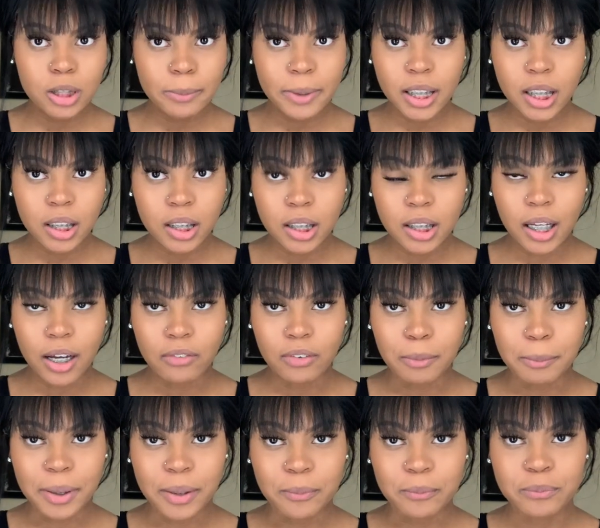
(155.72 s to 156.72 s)
you mean you looked over
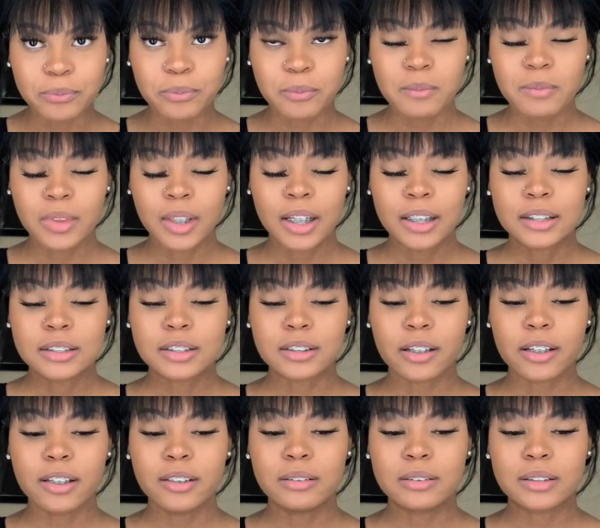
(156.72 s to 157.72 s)
me? So
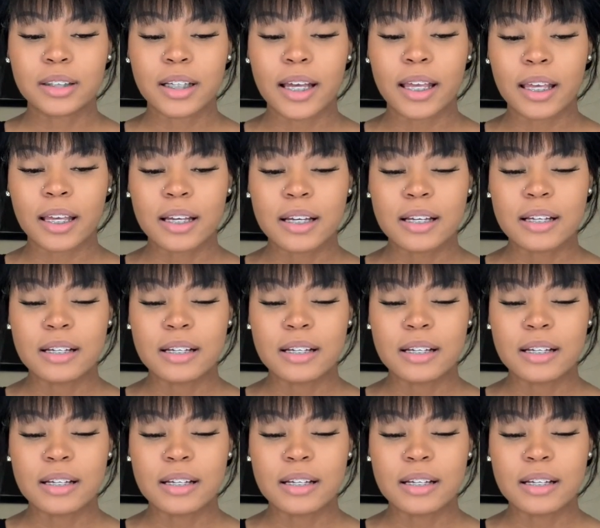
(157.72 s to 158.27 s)
he was like,